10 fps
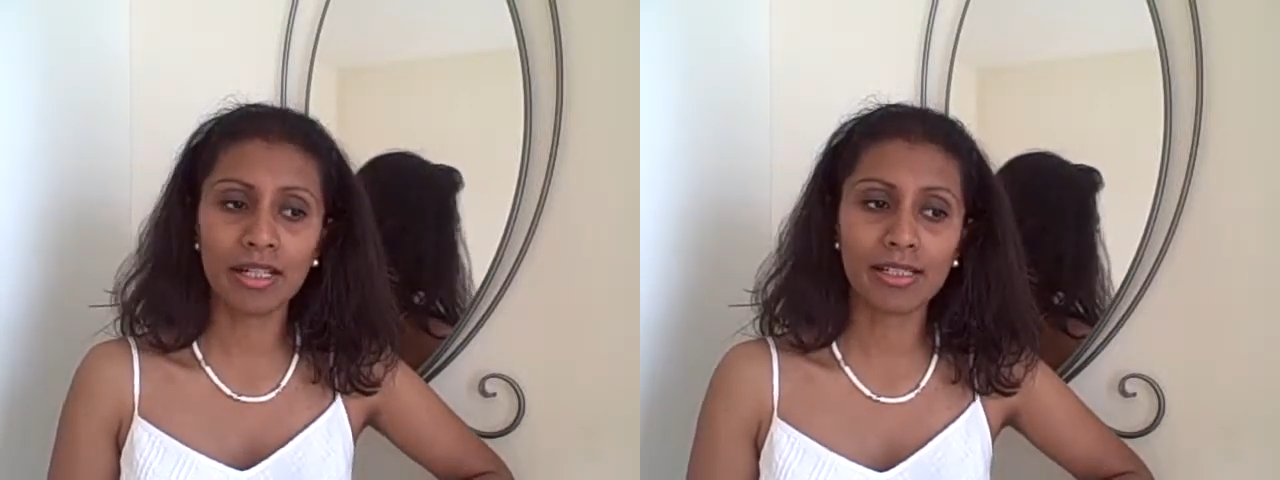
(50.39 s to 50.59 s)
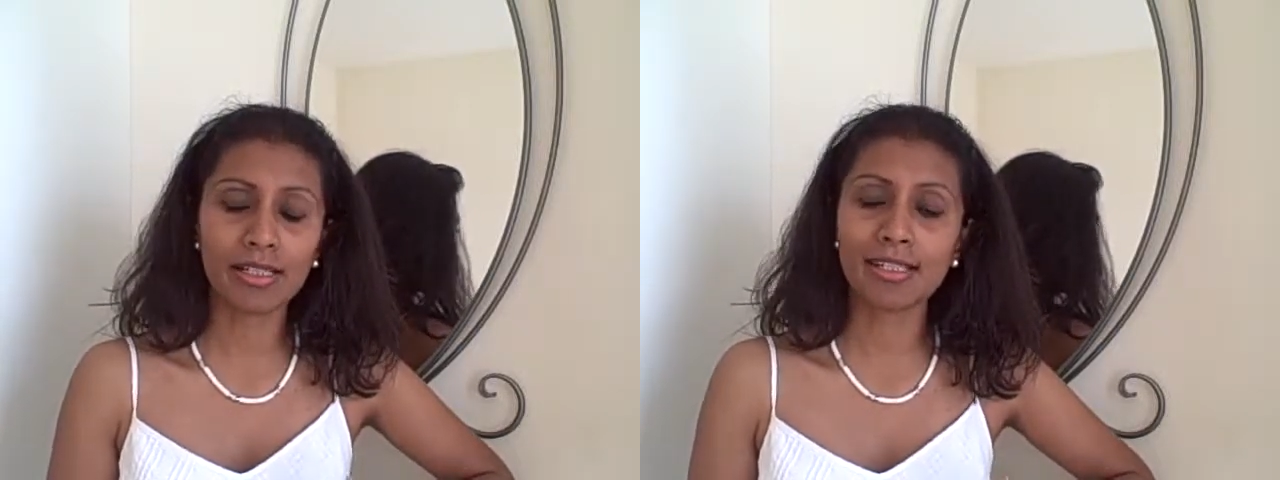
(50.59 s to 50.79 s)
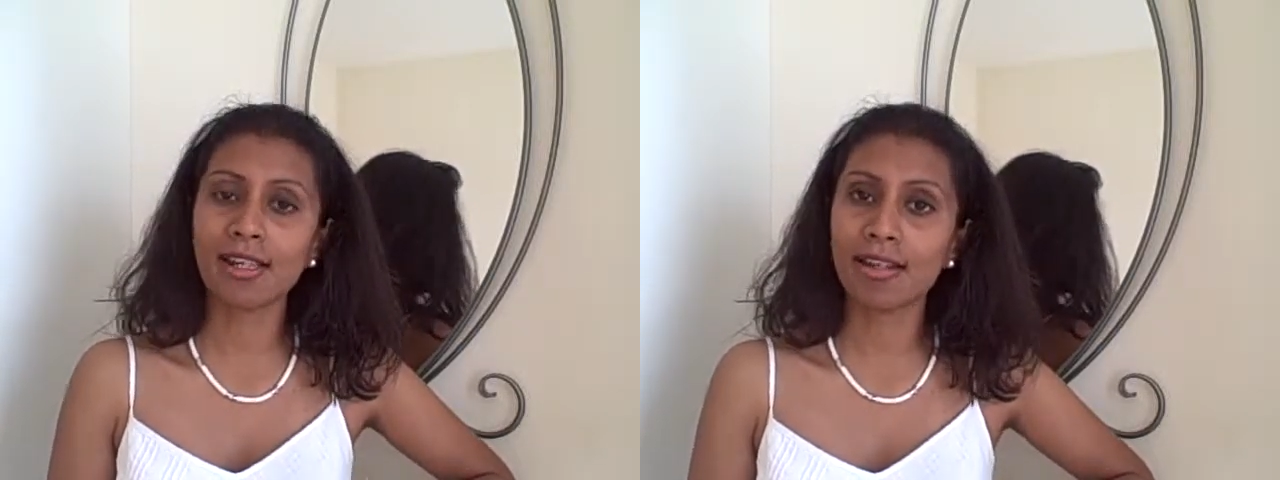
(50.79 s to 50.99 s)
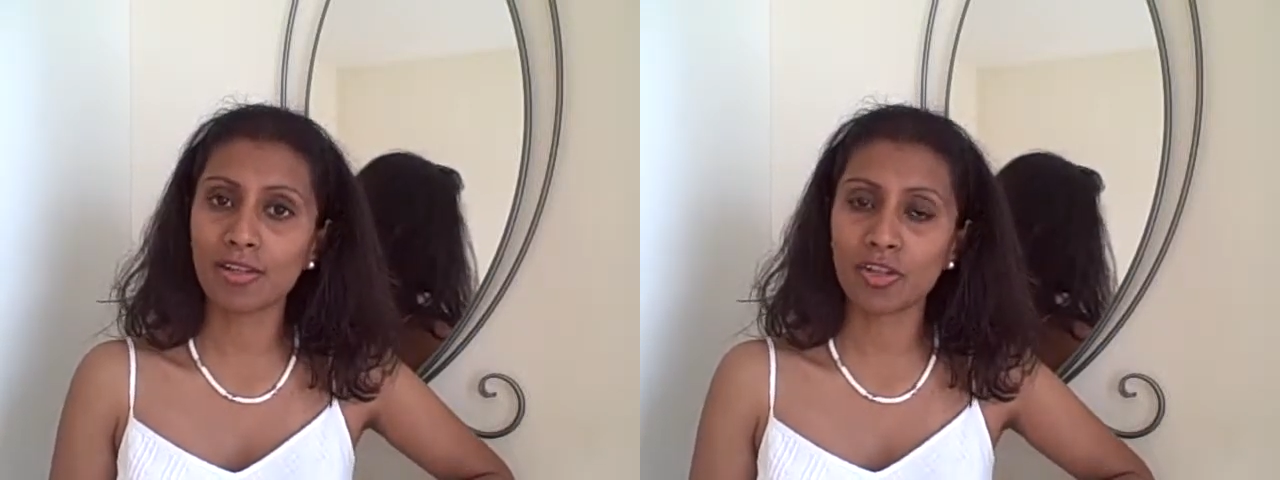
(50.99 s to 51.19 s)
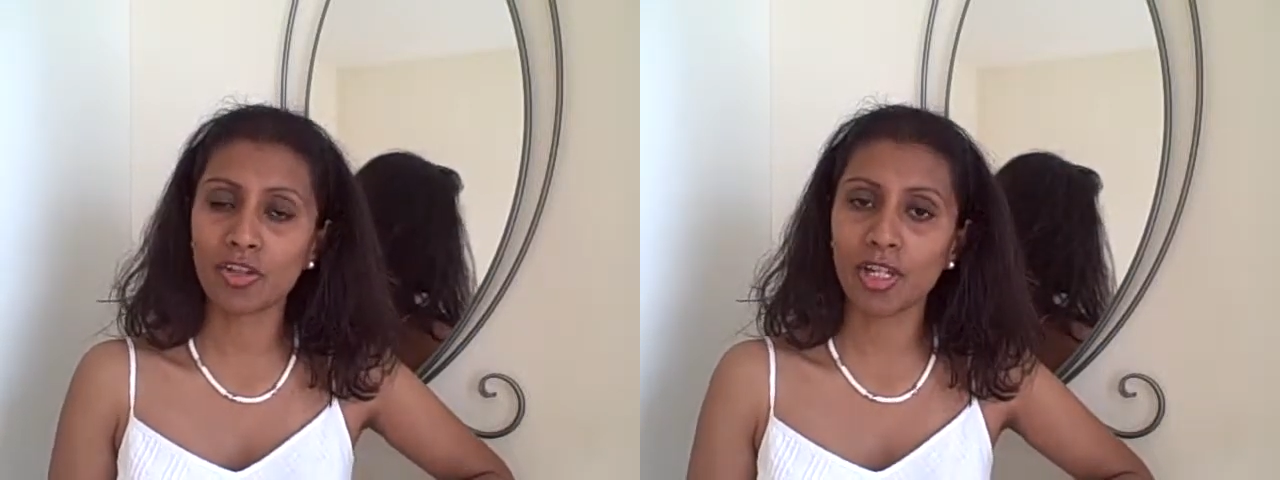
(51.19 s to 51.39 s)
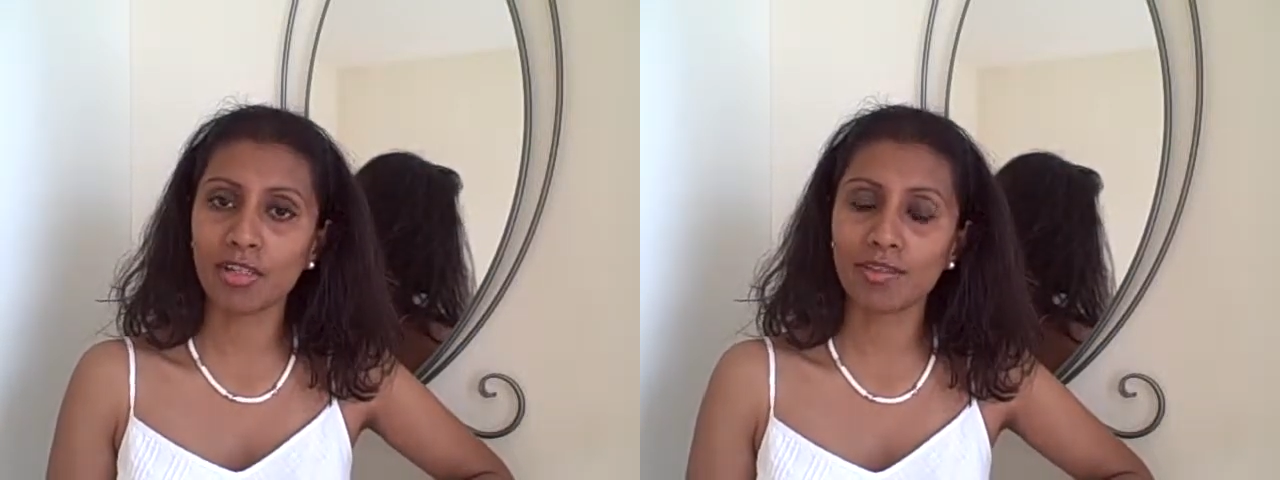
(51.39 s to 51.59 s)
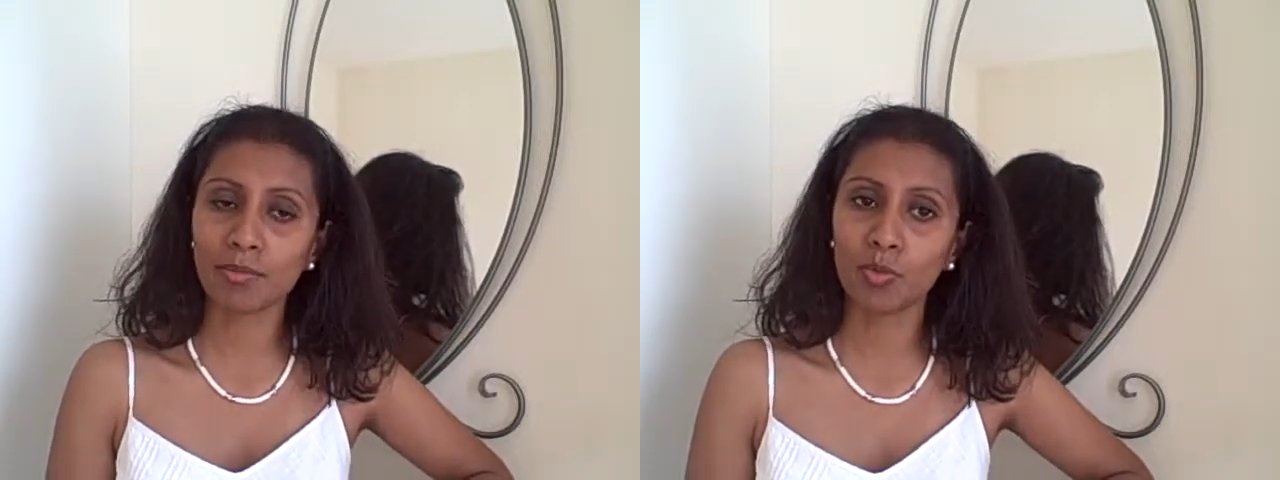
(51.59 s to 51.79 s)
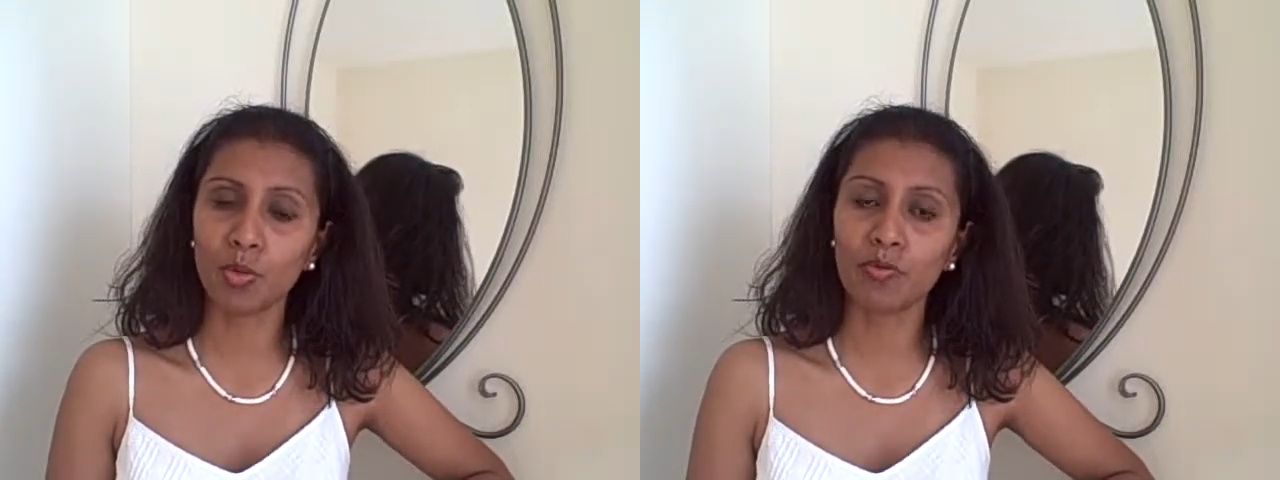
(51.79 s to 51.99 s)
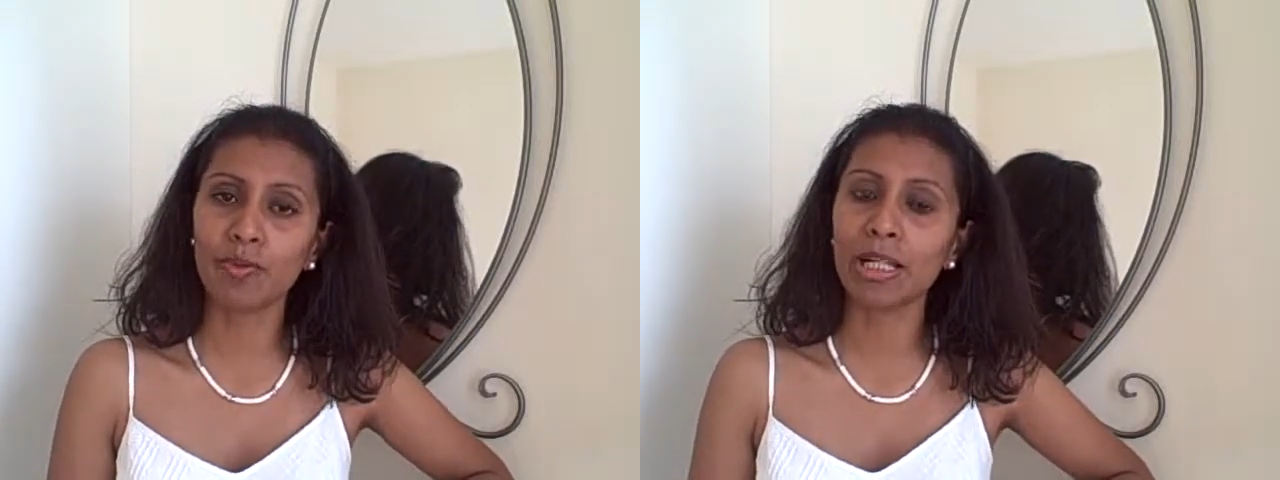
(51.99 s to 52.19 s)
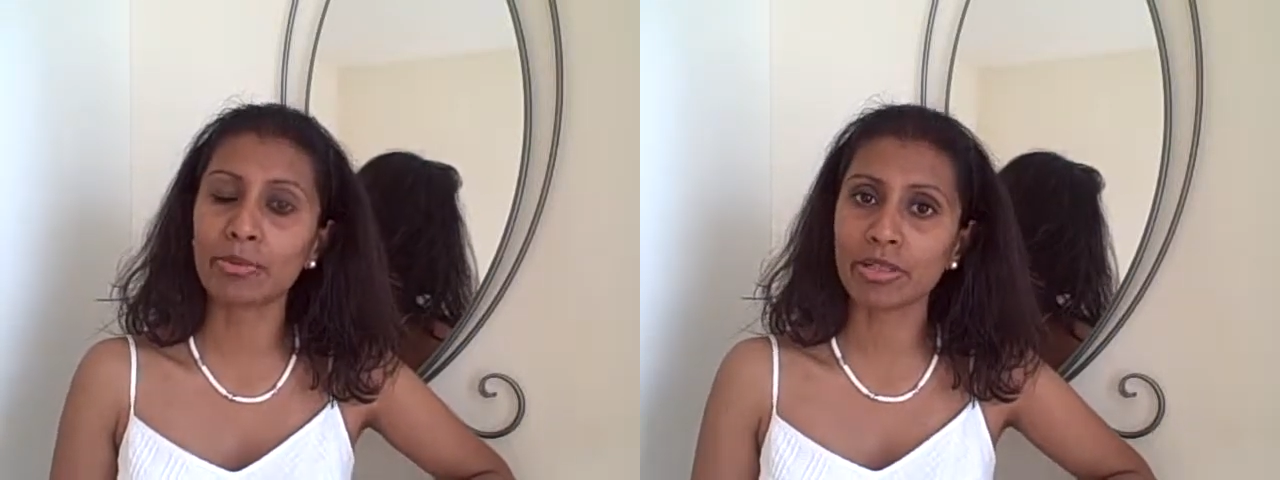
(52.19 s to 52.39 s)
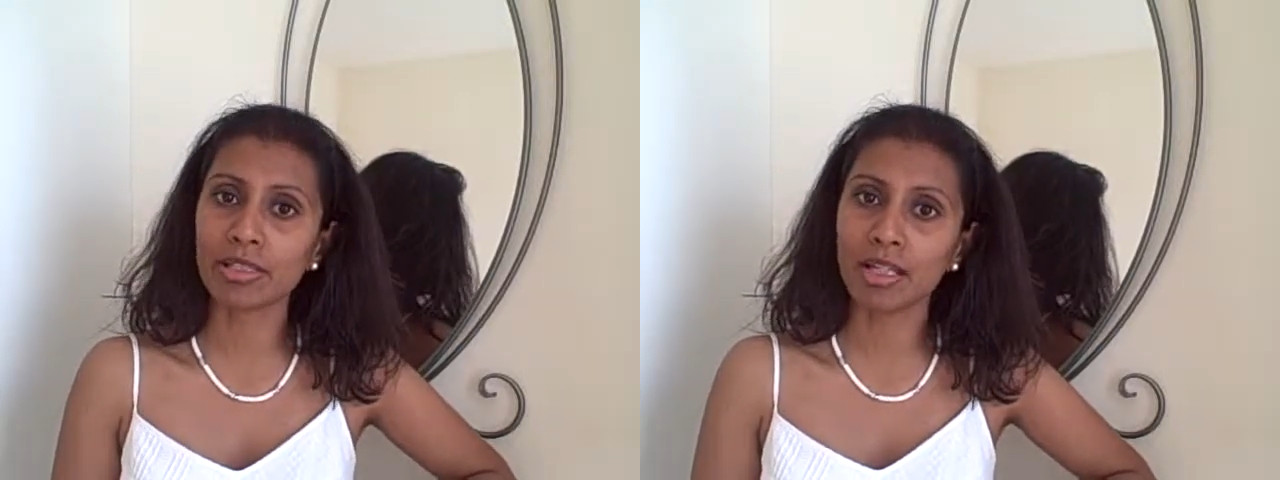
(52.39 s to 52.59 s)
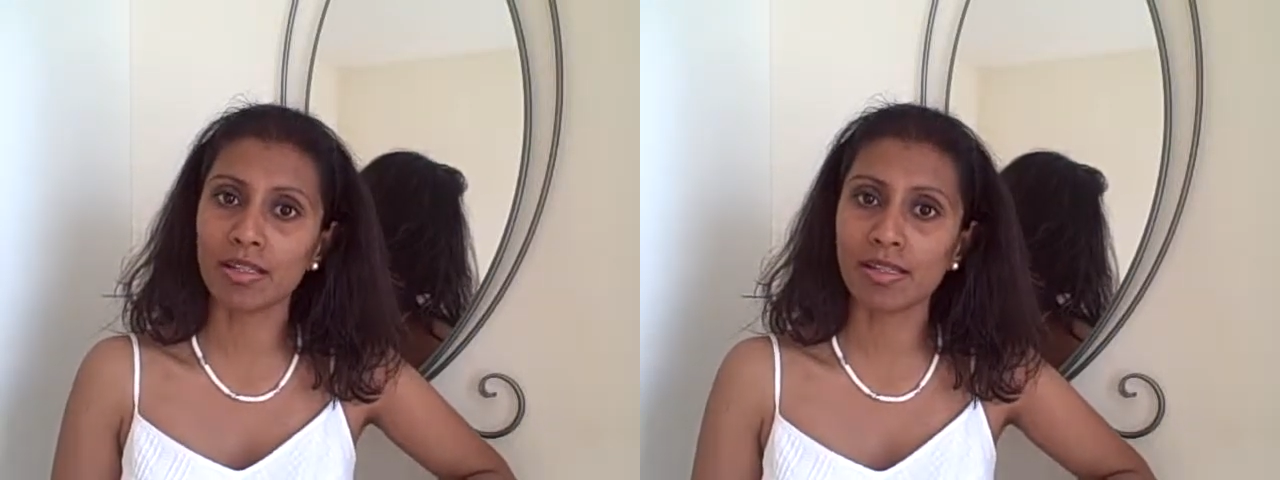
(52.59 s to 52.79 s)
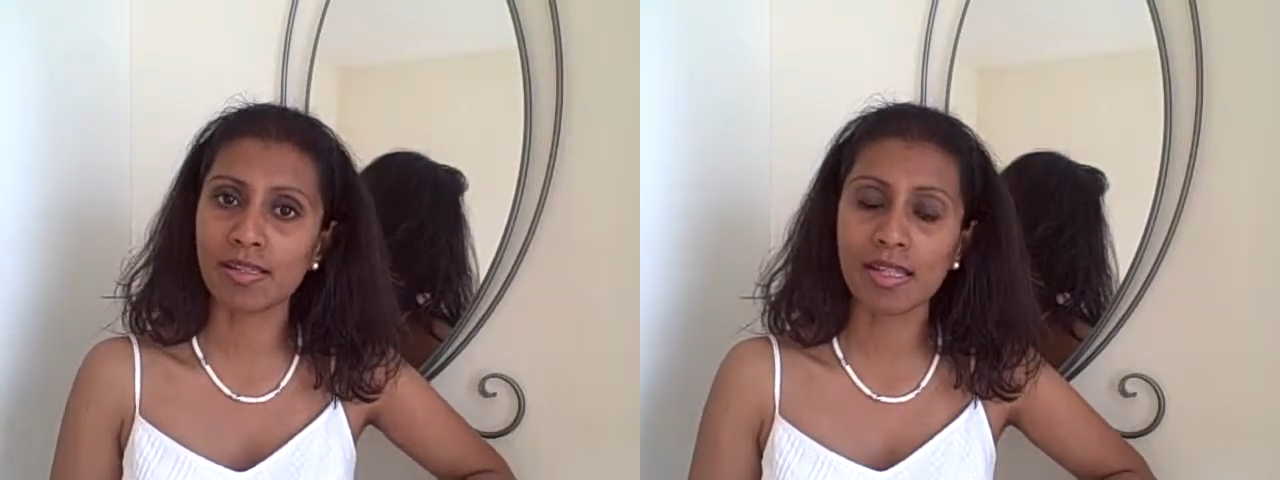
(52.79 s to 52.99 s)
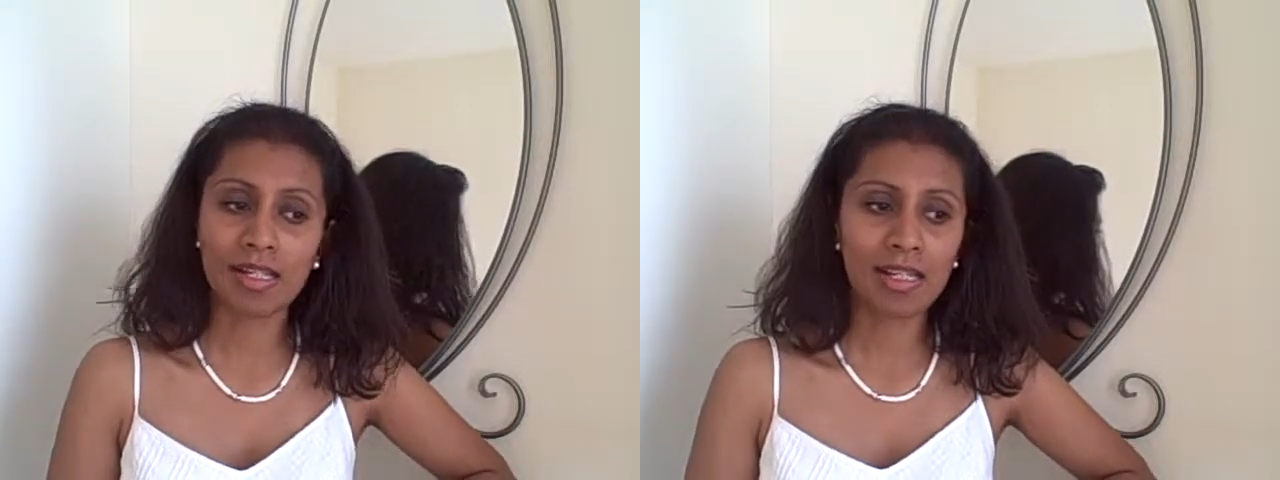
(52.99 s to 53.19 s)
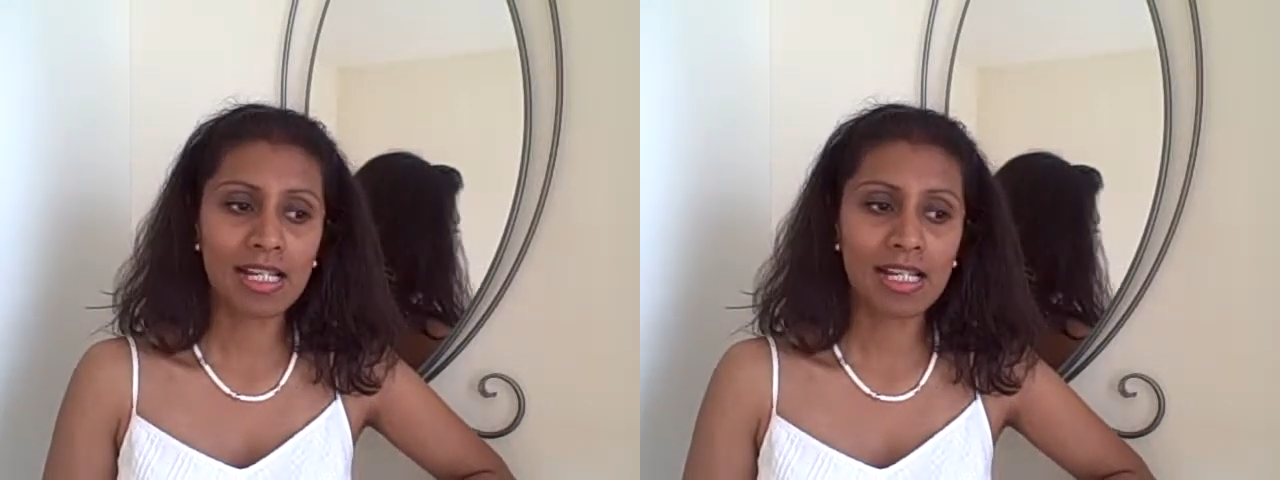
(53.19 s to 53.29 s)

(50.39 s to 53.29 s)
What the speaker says: and a darker shade and more vibrant colours,